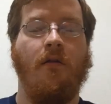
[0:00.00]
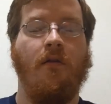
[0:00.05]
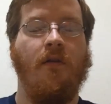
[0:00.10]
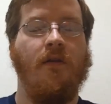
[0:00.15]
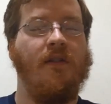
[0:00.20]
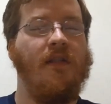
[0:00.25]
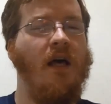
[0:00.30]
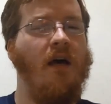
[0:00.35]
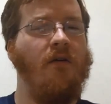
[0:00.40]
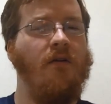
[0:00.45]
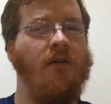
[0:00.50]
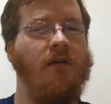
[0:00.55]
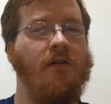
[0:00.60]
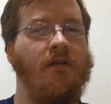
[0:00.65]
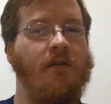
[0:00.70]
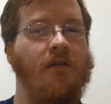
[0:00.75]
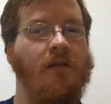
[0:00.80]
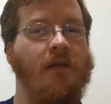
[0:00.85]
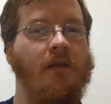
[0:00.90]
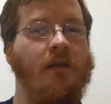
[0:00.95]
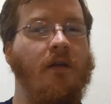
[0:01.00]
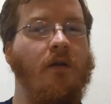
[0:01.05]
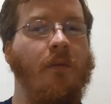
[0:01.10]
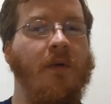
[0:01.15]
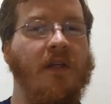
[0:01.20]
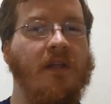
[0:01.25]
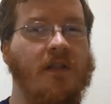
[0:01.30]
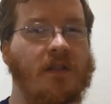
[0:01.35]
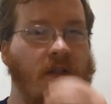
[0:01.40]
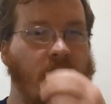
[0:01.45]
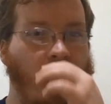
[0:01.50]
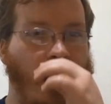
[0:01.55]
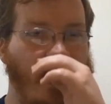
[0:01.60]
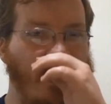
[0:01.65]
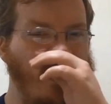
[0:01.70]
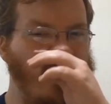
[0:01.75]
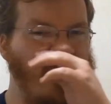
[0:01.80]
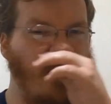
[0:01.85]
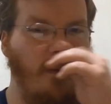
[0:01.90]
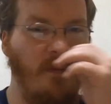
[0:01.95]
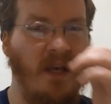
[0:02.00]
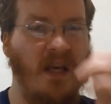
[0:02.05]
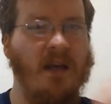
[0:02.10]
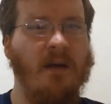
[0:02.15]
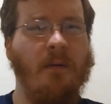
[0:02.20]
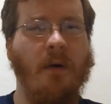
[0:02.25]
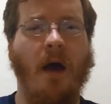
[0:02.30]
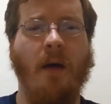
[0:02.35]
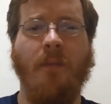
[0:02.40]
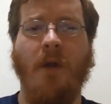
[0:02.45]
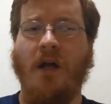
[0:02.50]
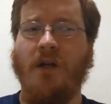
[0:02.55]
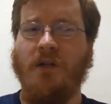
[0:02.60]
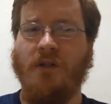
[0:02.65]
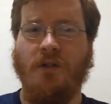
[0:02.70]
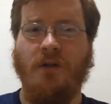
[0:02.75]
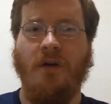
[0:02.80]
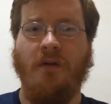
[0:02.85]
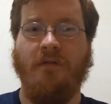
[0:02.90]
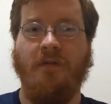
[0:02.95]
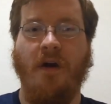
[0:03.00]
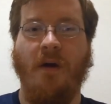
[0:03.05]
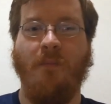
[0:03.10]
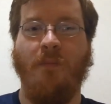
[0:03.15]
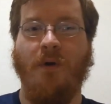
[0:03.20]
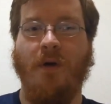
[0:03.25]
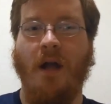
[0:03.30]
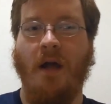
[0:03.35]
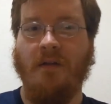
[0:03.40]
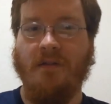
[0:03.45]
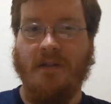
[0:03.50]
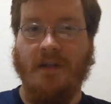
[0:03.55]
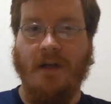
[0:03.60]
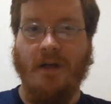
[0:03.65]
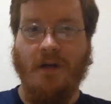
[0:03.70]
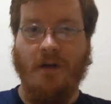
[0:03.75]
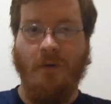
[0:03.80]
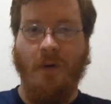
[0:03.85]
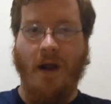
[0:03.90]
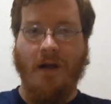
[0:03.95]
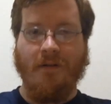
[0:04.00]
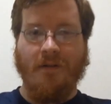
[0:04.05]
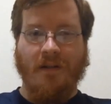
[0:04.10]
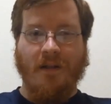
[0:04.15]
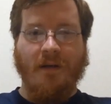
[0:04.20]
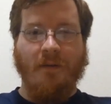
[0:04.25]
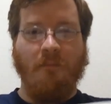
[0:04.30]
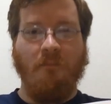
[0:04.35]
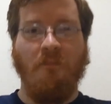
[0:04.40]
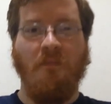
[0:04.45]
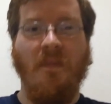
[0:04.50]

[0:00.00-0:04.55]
The sound is a little bit strange to me. I'm not sure if I'm pronouncing it correctly,